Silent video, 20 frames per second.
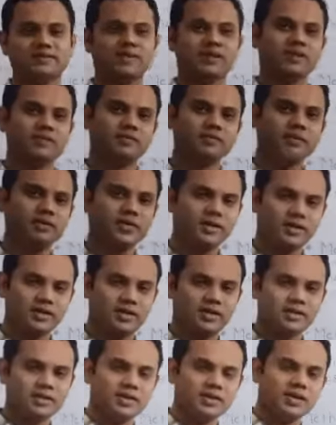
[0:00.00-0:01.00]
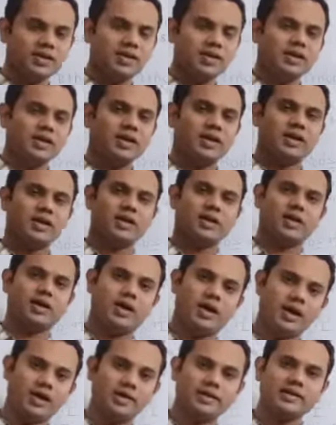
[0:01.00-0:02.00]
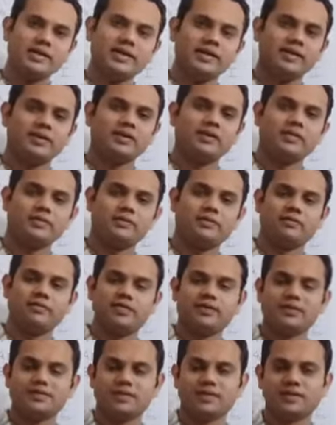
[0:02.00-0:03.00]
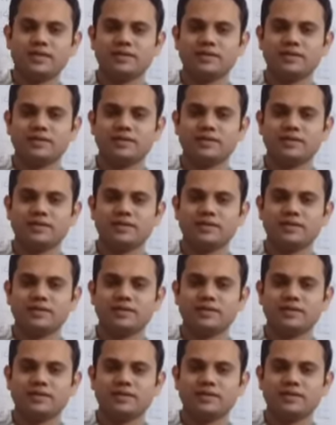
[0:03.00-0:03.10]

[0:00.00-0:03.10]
that we learned earlier in the first